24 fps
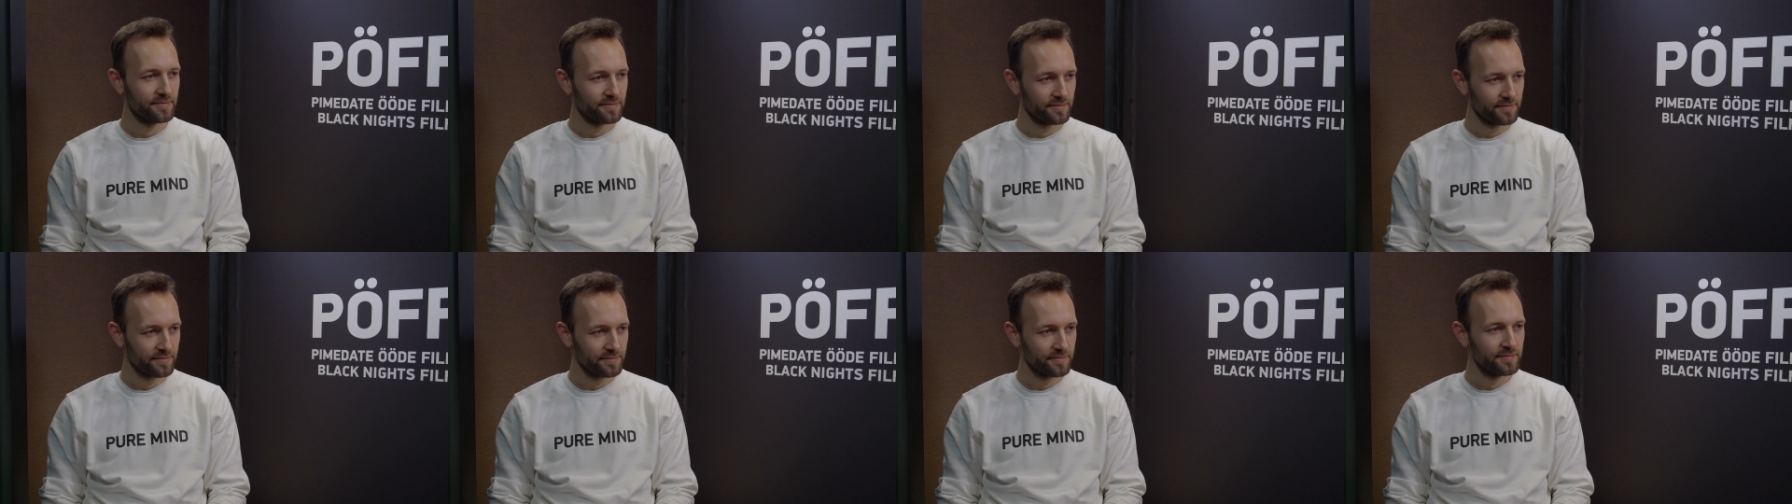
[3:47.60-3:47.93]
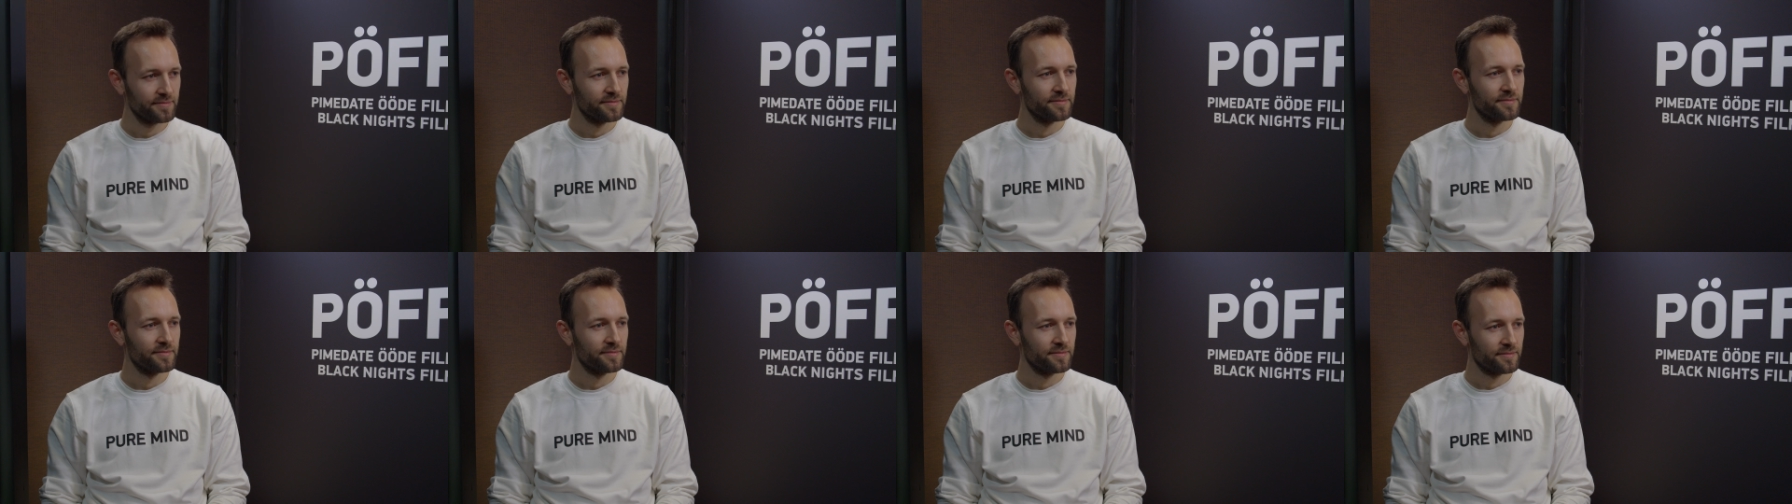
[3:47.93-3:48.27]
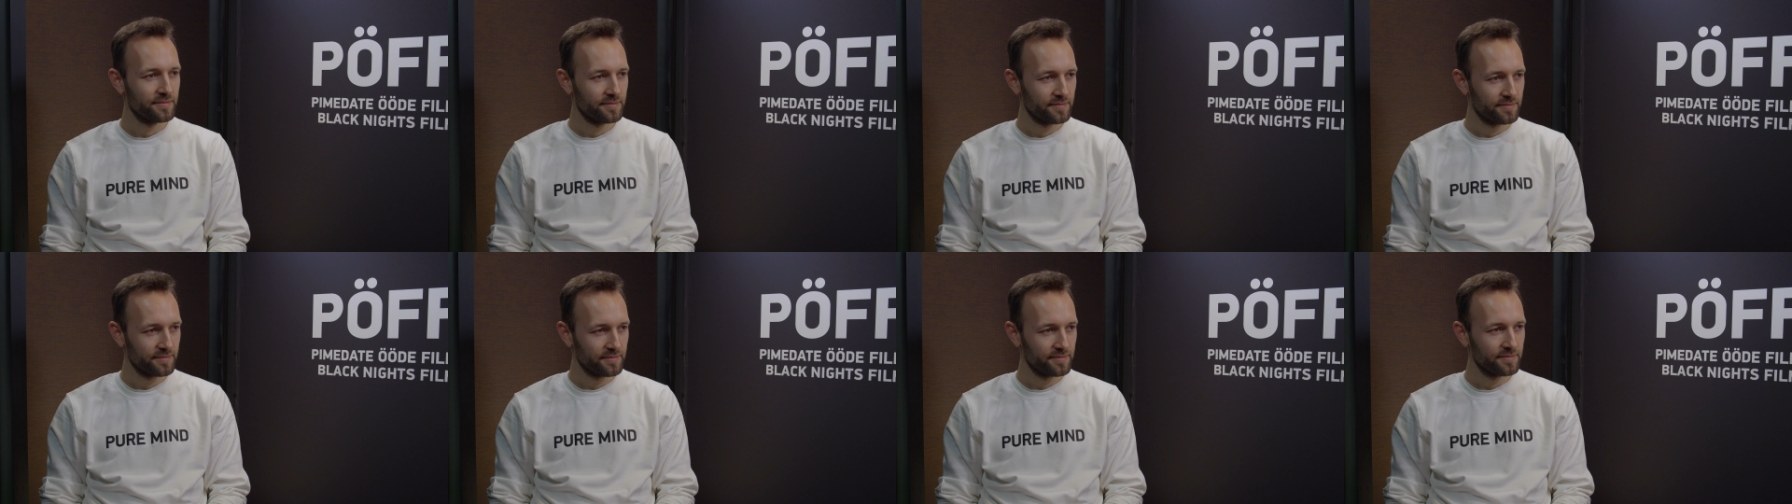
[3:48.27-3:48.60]
he, it
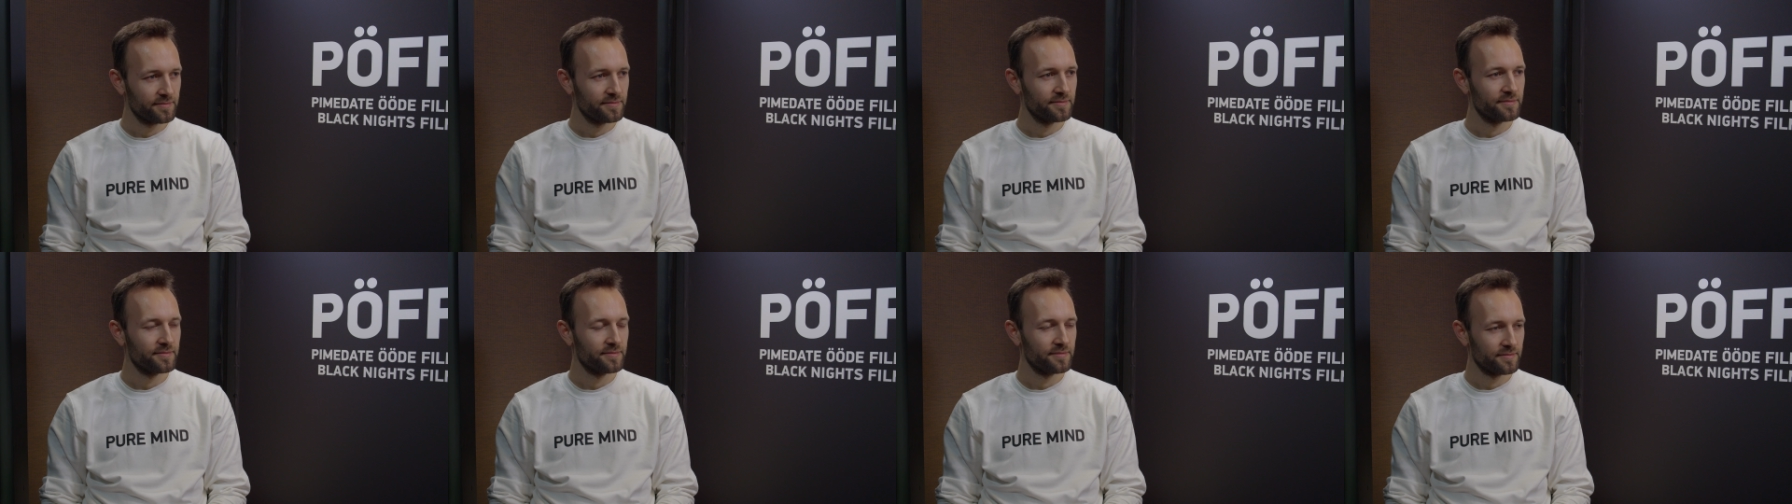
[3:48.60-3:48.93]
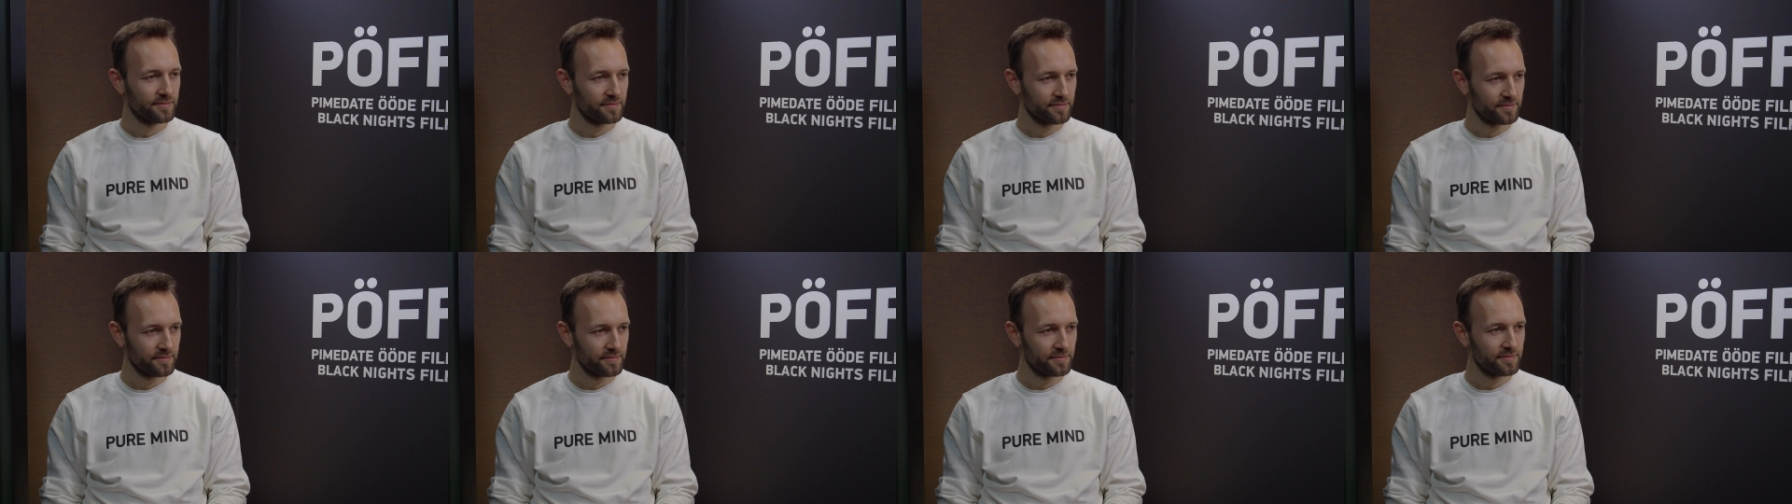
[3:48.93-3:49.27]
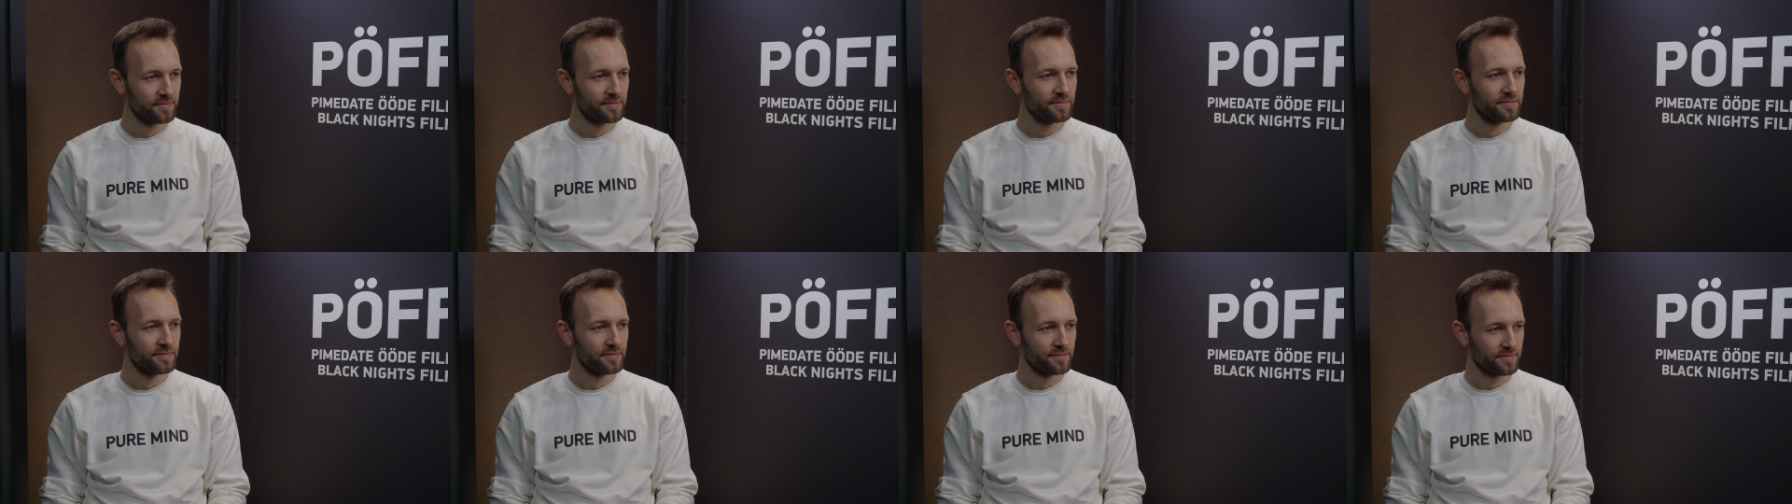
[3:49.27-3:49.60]
meant so
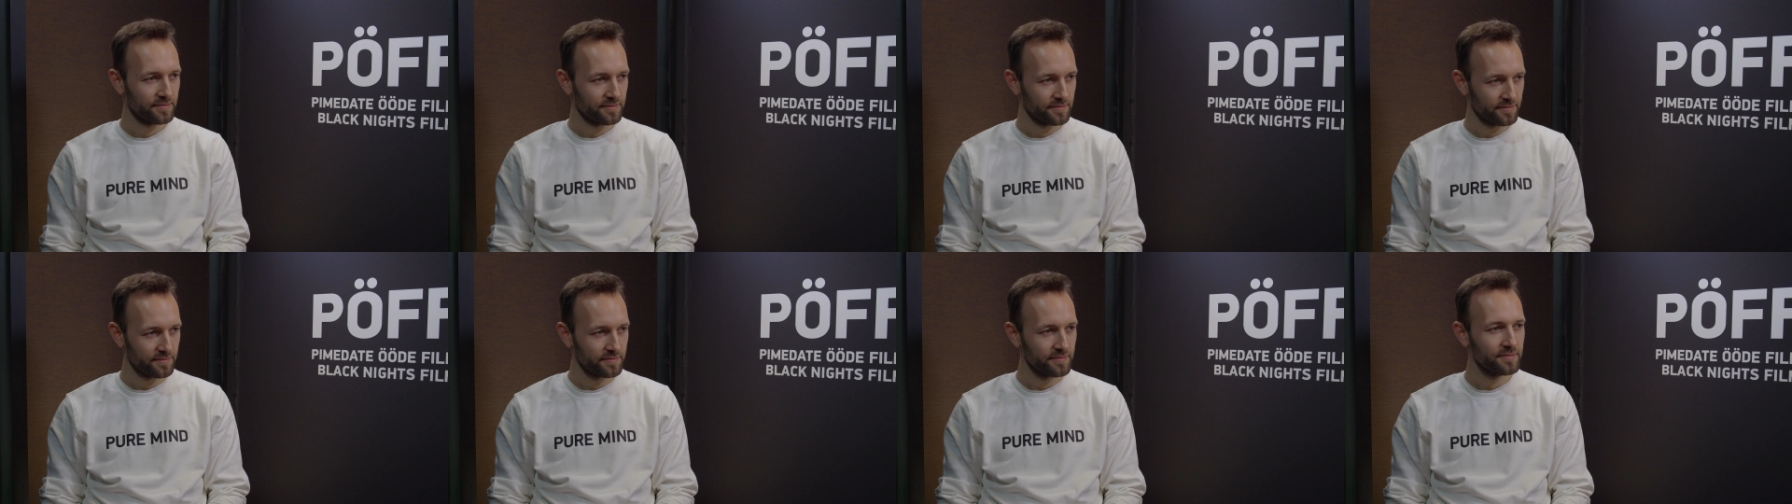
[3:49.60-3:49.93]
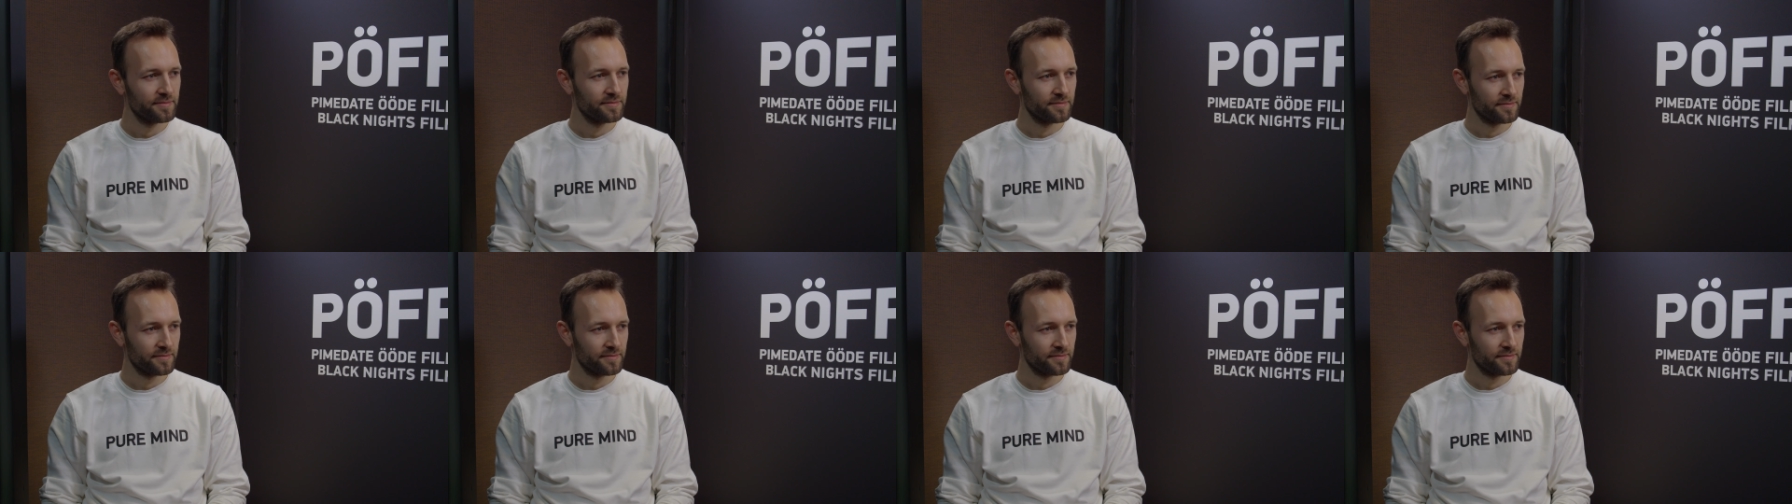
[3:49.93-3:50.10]
much to him.